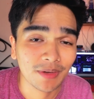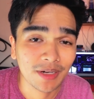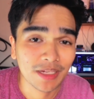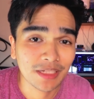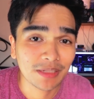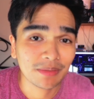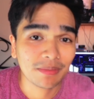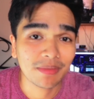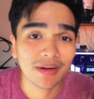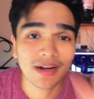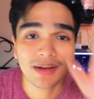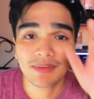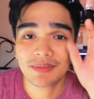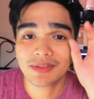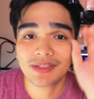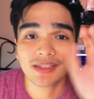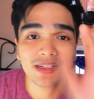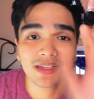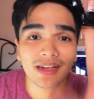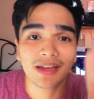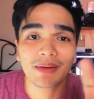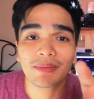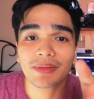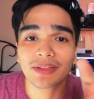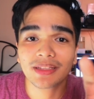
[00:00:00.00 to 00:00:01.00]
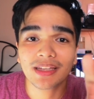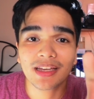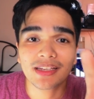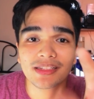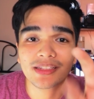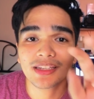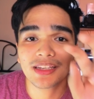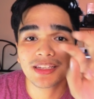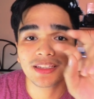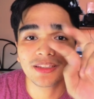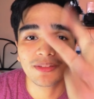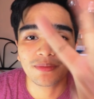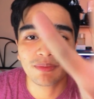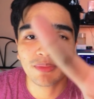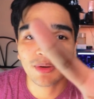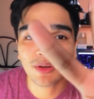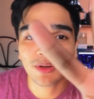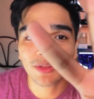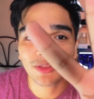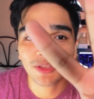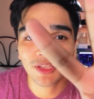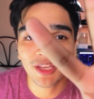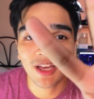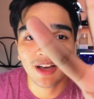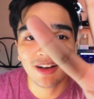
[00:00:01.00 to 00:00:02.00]
Mars. Maraming salamat guys. I love
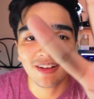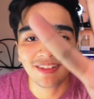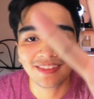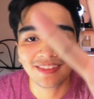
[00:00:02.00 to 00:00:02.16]
both of